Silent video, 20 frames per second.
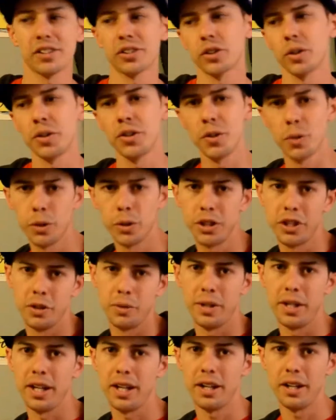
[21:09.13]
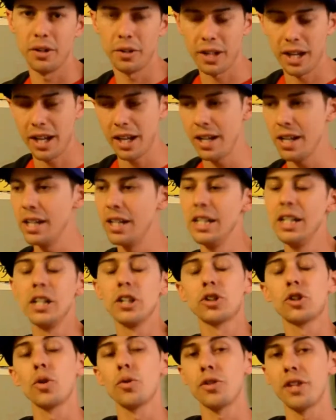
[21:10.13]
So you're doing it. Okay,
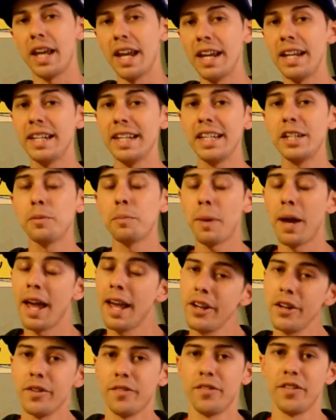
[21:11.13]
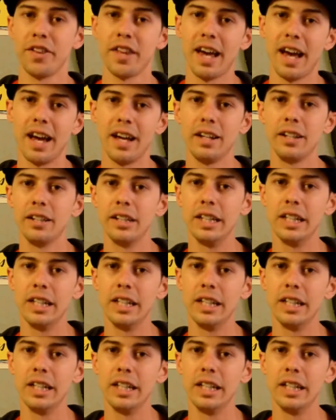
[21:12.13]
so they need to pay you for that